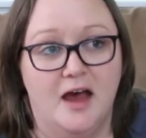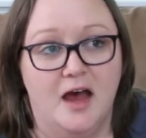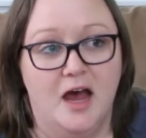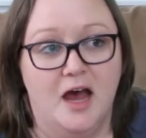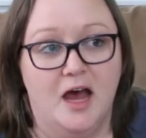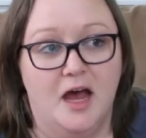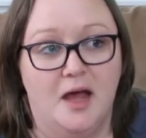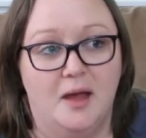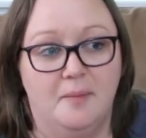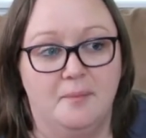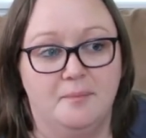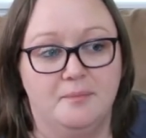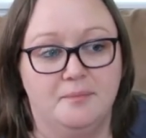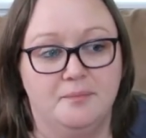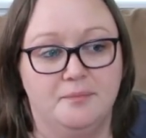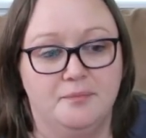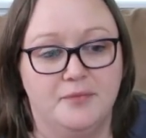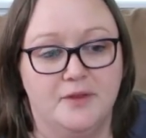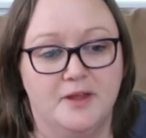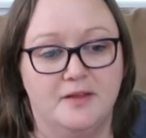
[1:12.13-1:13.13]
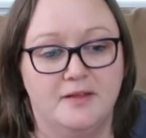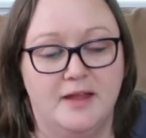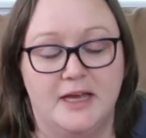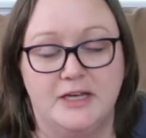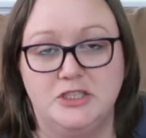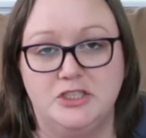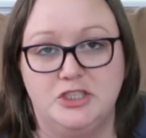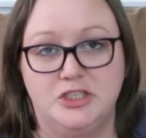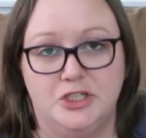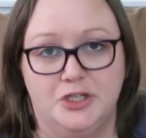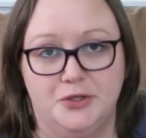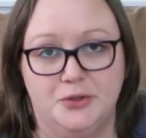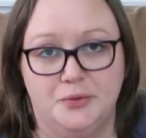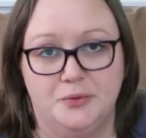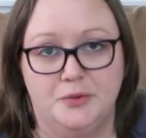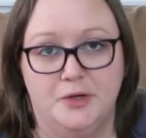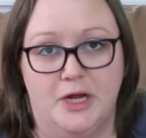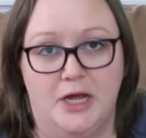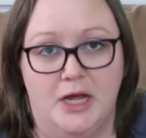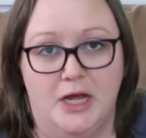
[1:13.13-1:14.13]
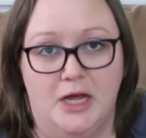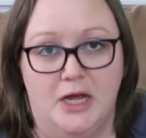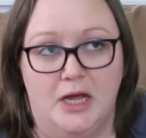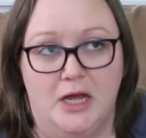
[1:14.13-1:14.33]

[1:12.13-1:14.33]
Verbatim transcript: um, like June,